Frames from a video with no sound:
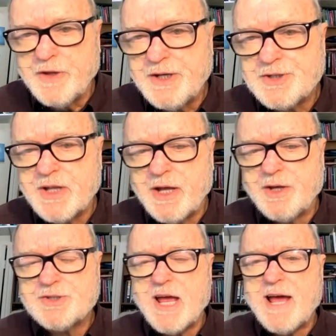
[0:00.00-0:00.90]
These
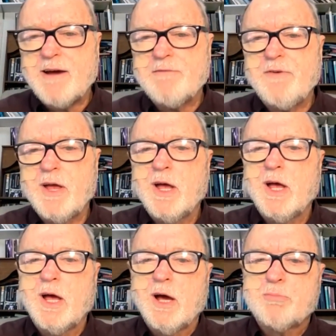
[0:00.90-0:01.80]
things have
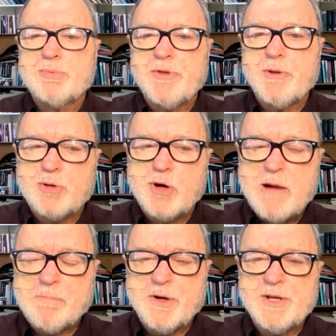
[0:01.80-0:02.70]
the
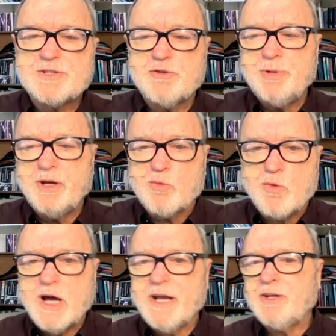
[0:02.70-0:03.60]
properties of being
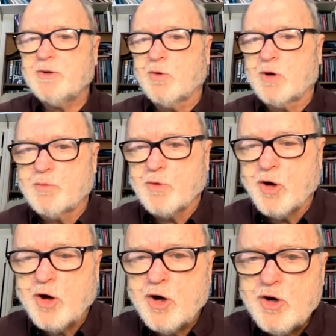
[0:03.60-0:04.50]
right or
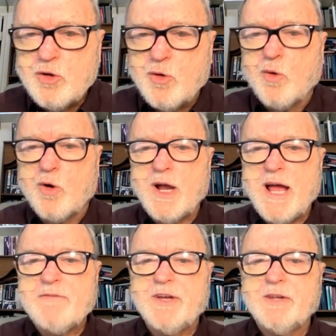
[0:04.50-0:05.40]
wrong, or
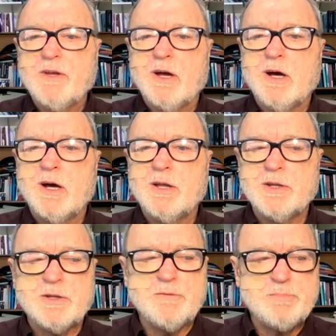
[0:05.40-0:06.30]
having
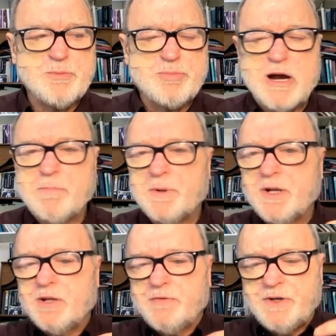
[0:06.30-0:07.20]
the
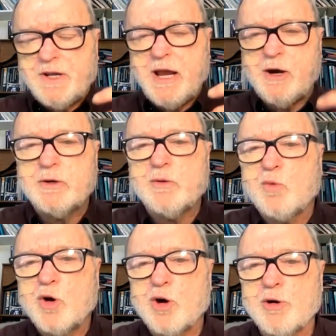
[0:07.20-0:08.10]
property of inherent
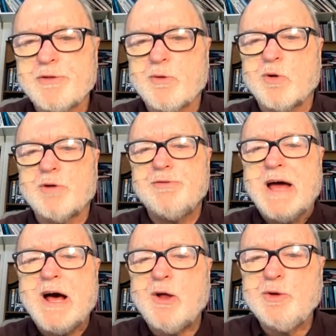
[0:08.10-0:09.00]
worth or
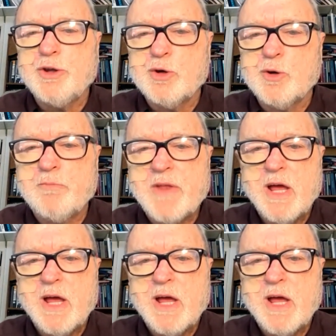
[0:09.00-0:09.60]
value.